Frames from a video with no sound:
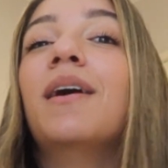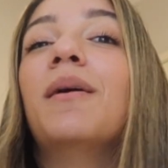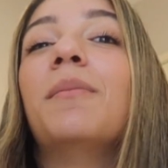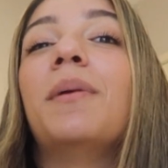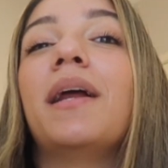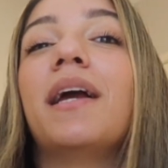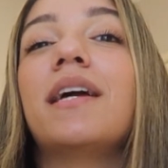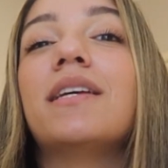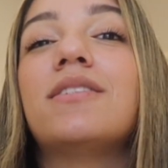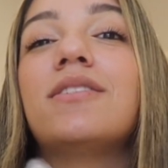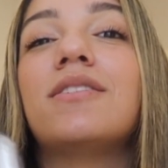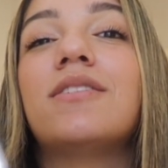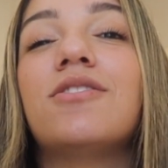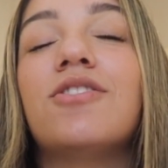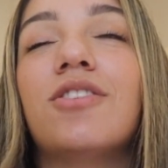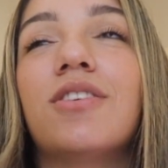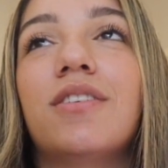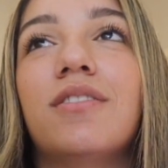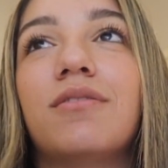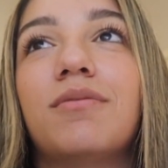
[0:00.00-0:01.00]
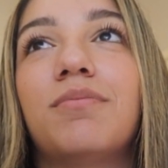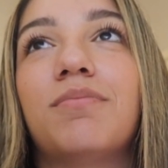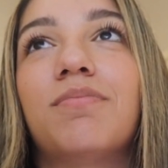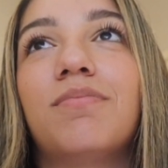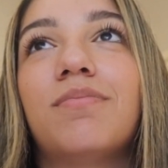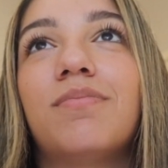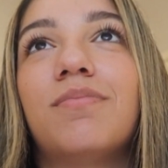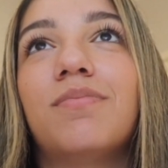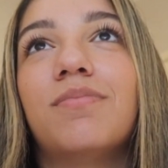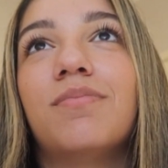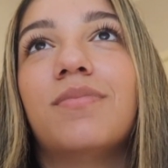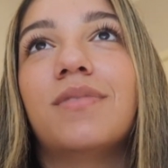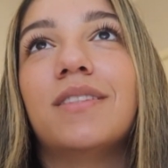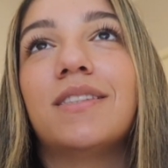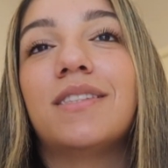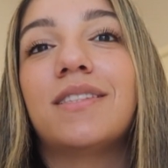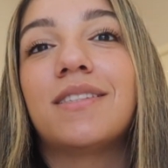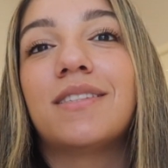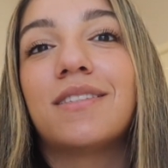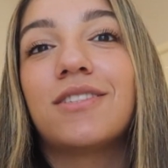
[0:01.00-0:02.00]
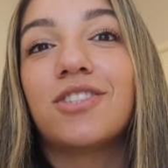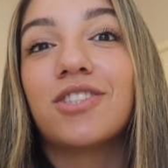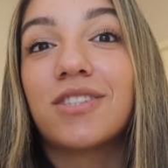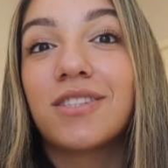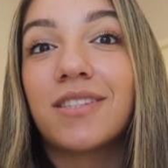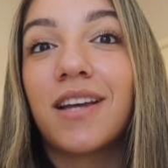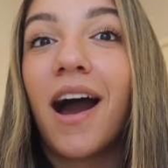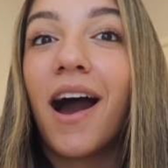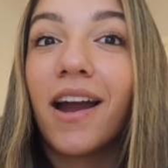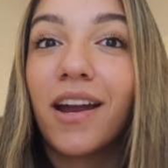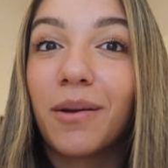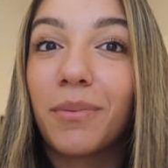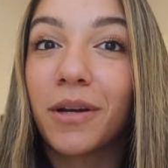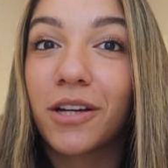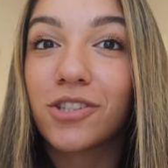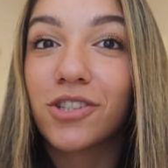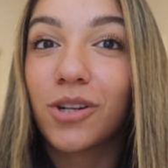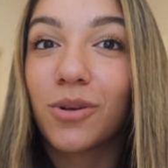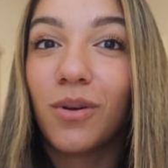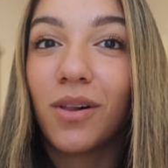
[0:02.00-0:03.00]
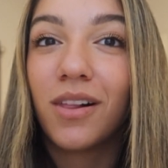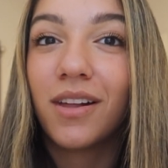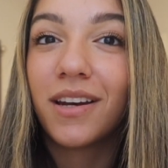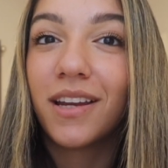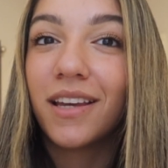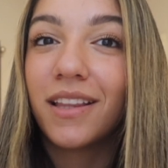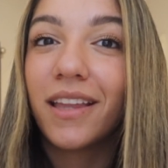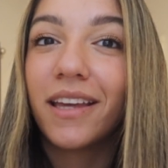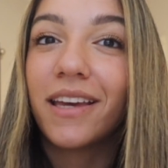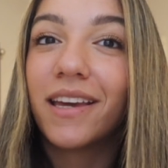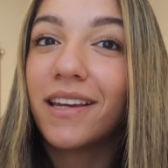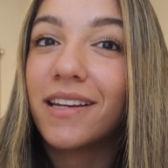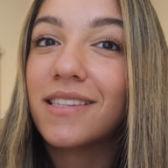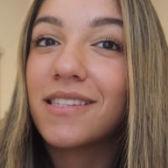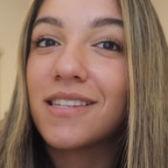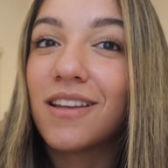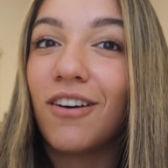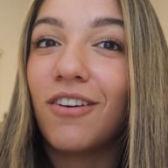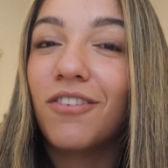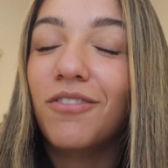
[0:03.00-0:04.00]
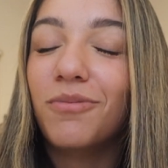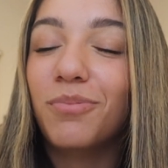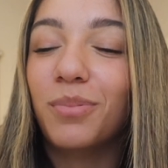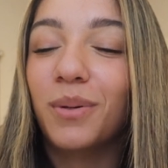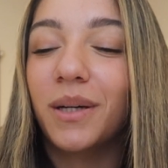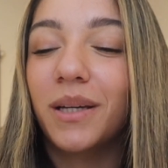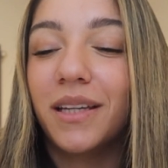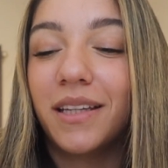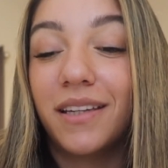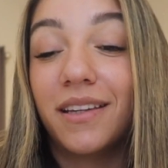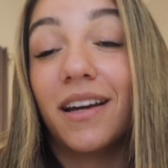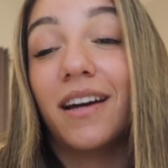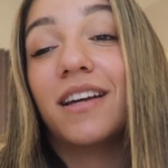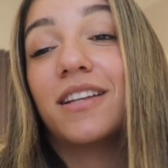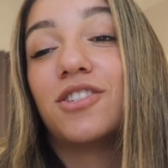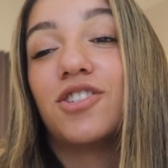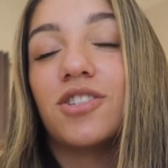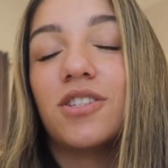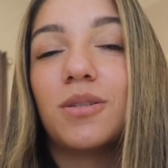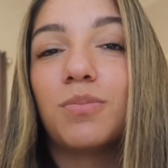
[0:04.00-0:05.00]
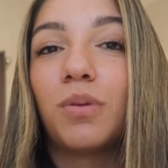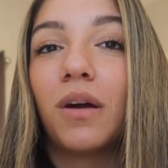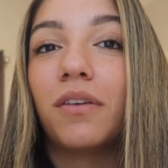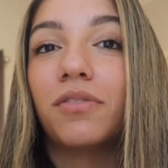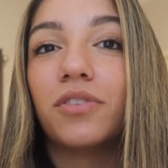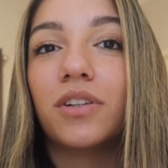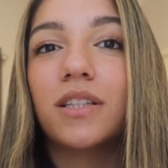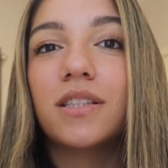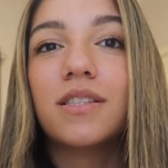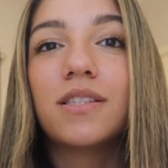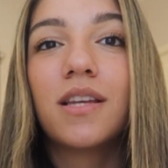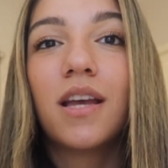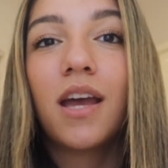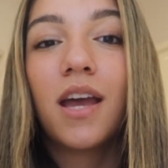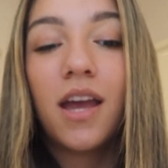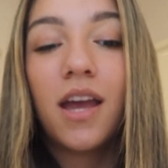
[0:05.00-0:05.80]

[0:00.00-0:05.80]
But I guess it's just higher picture quality, like, in itself. But yeah, it's just preference.